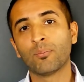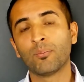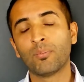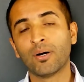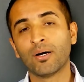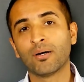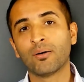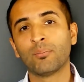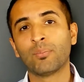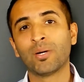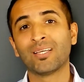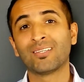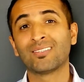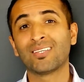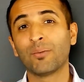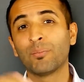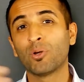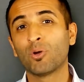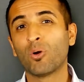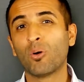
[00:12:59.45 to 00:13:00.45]
by the
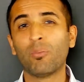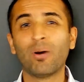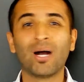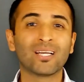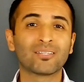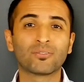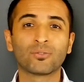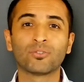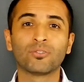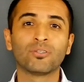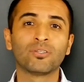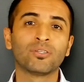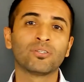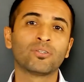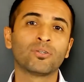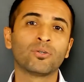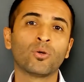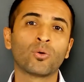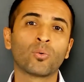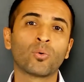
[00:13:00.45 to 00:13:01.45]
time you go back to
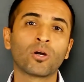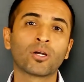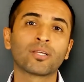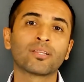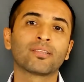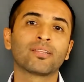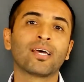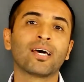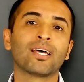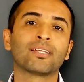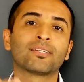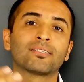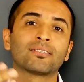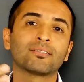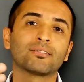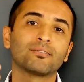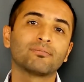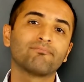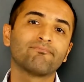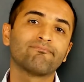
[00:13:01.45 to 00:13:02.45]
your work, that
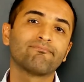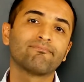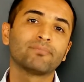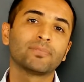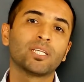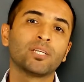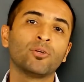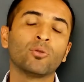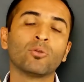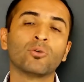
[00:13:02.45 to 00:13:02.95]
you